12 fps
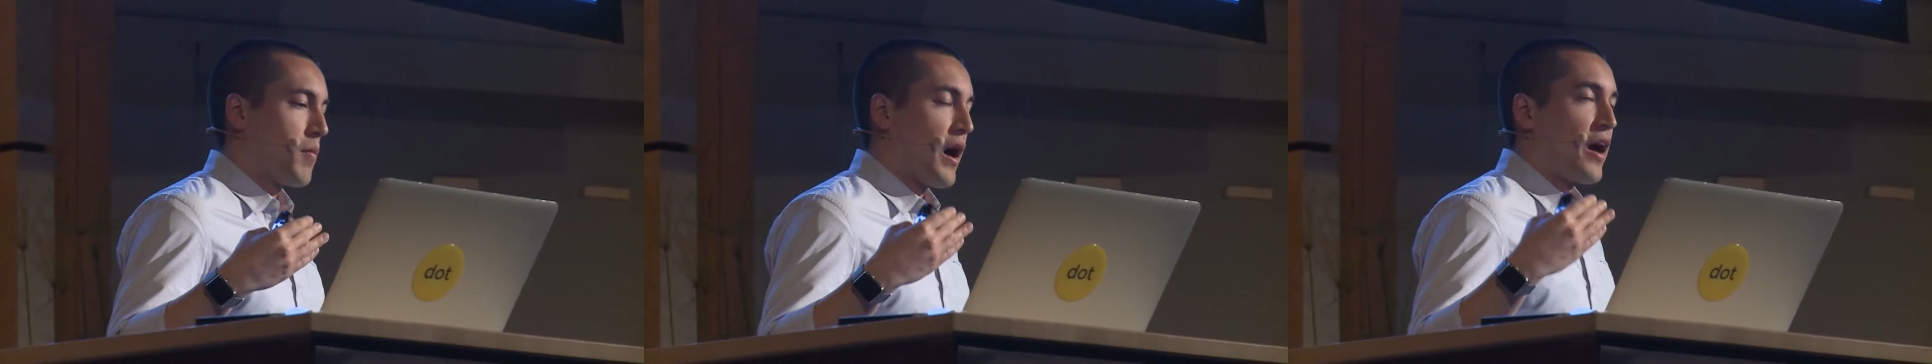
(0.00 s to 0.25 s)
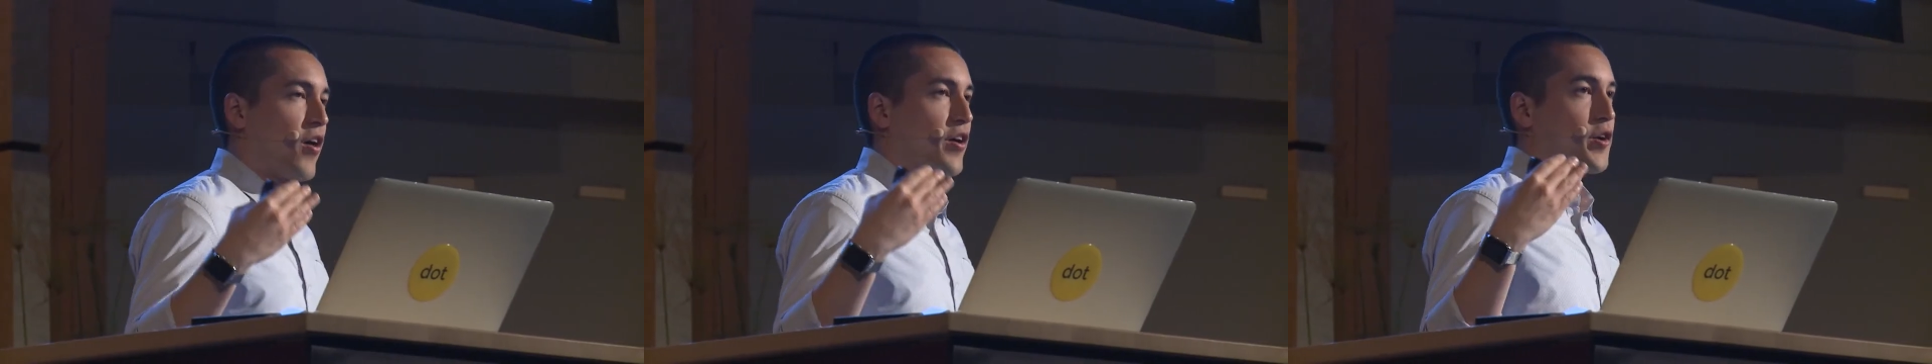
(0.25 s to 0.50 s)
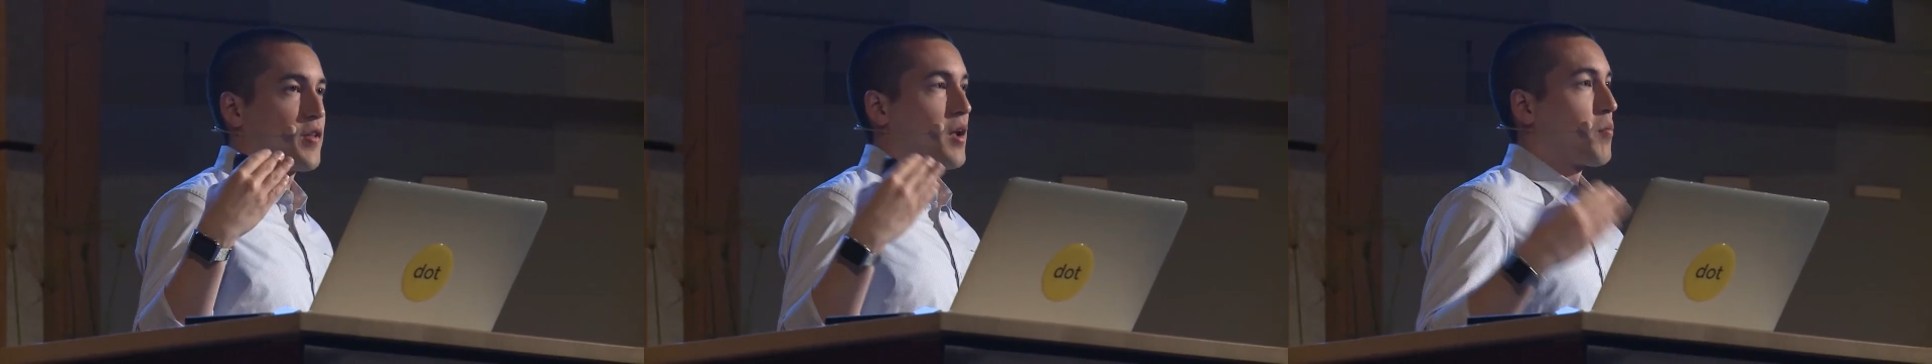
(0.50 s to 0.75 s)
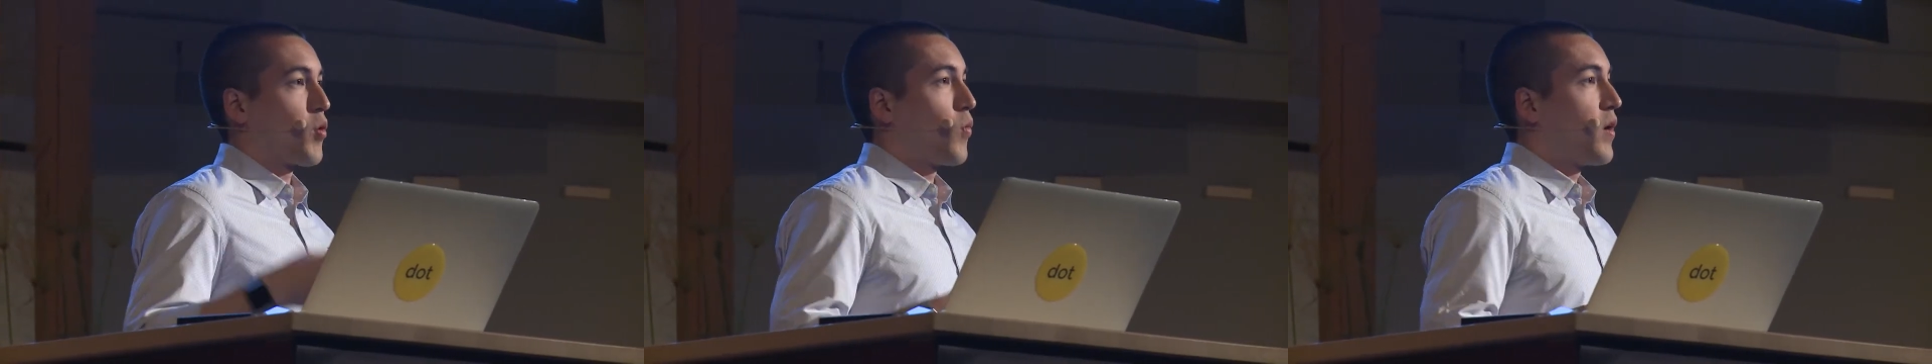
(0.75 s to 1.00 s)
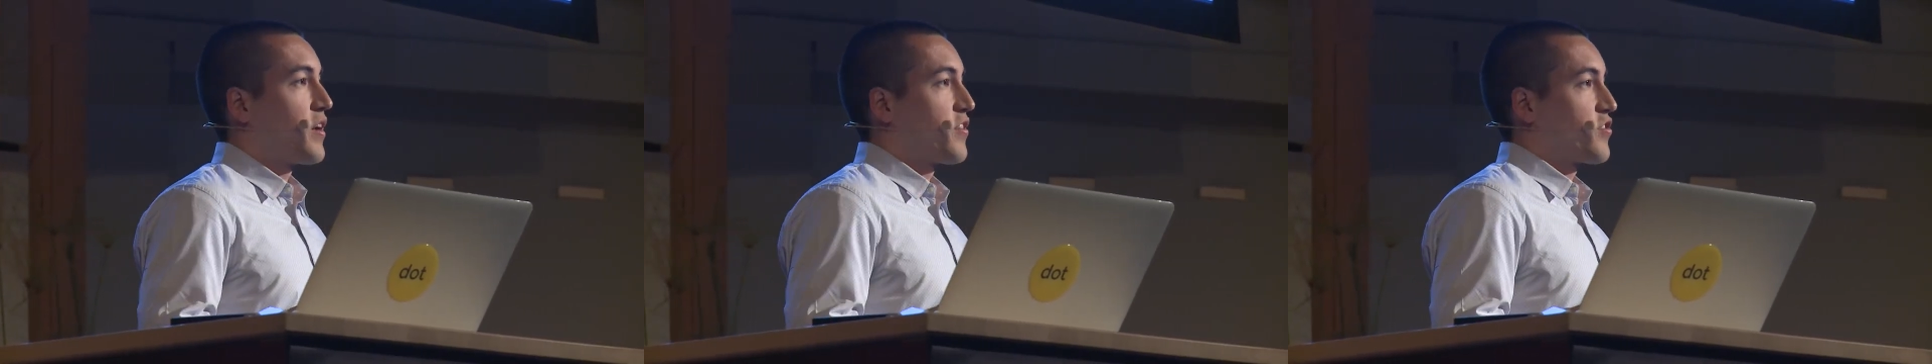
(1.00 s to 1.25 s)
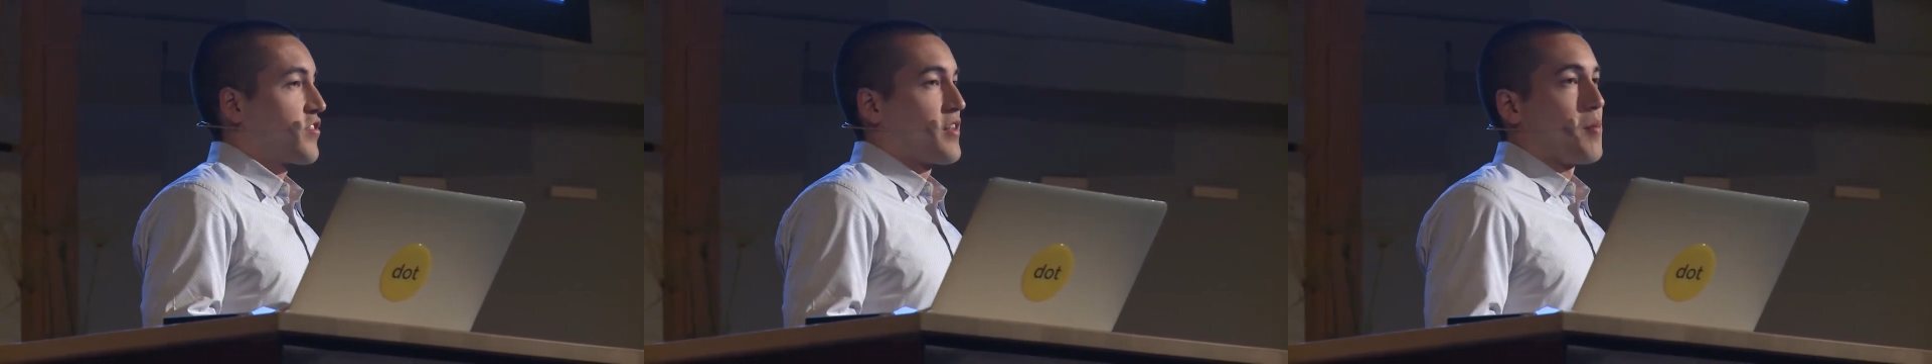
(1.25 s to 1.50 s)
I argue that number one
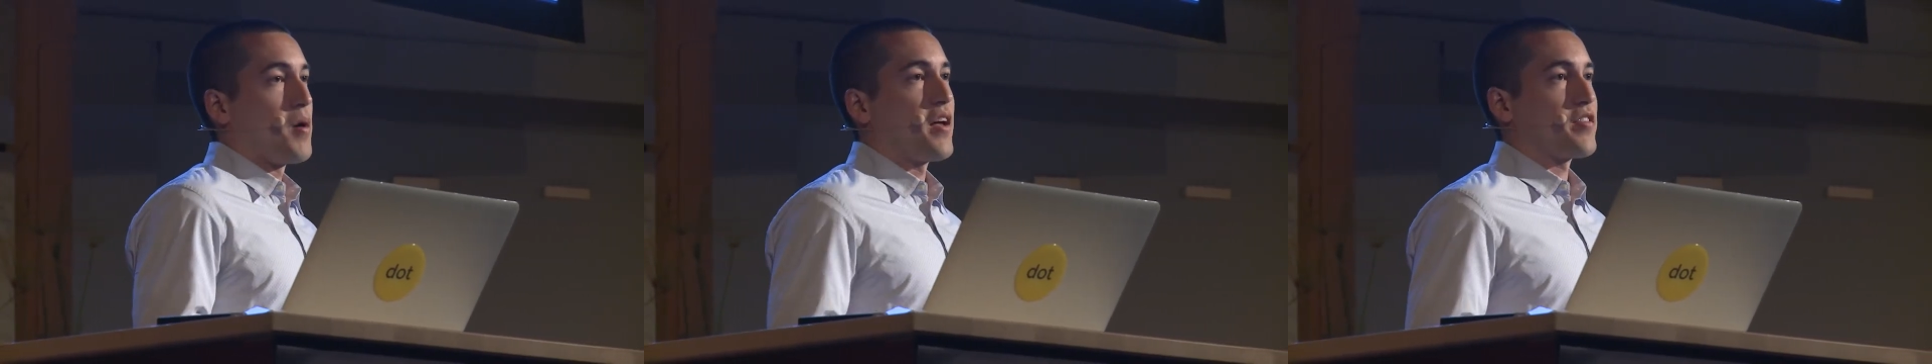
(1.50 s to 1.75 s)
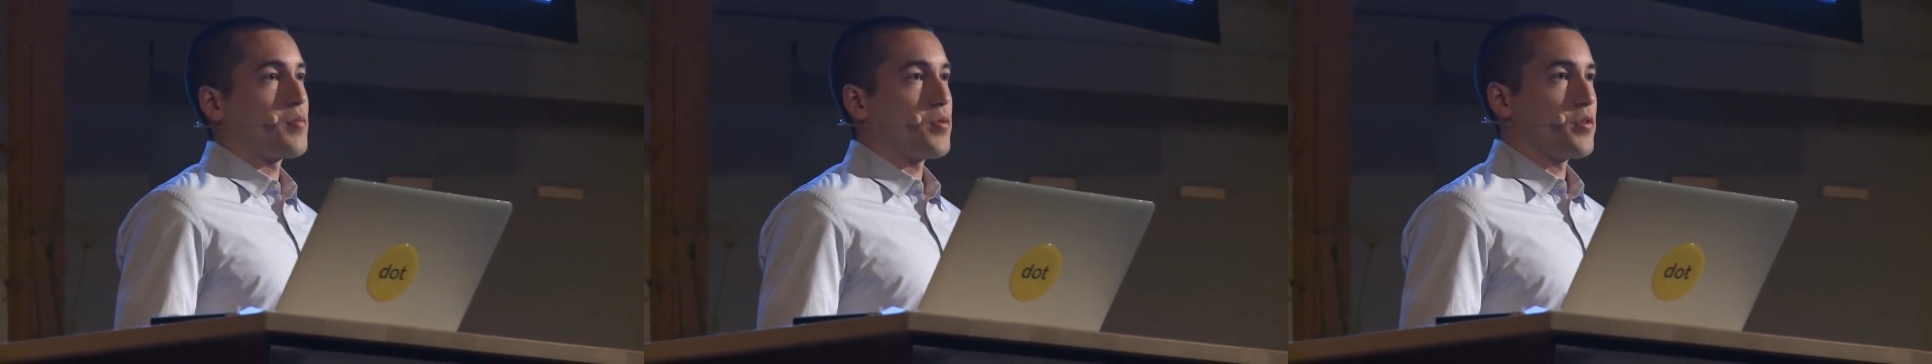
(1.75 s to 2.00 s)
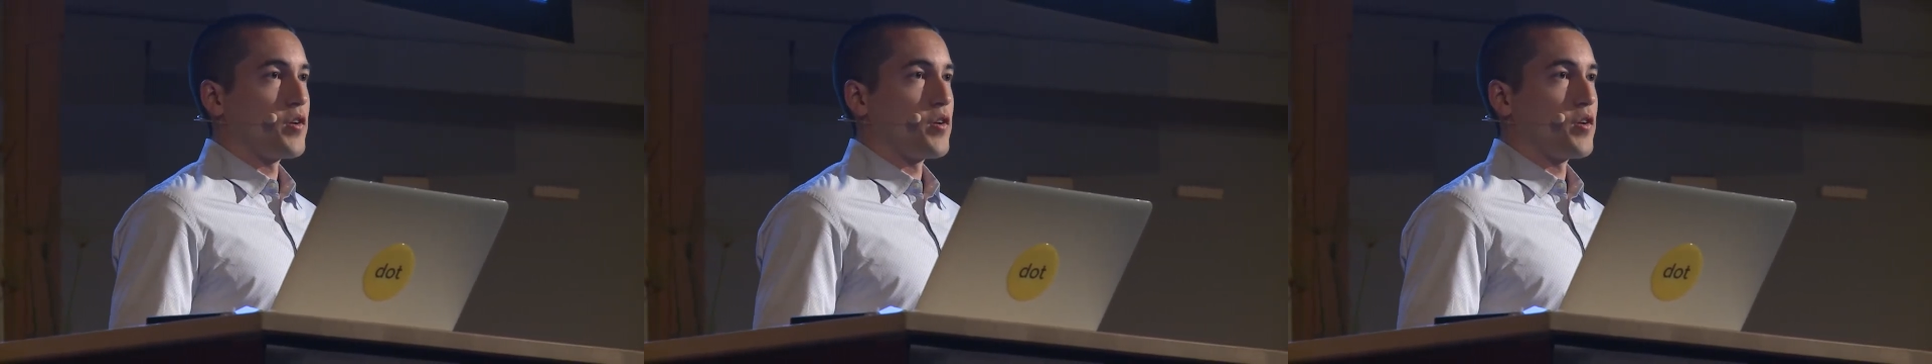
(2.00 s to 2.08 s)
is just not possible.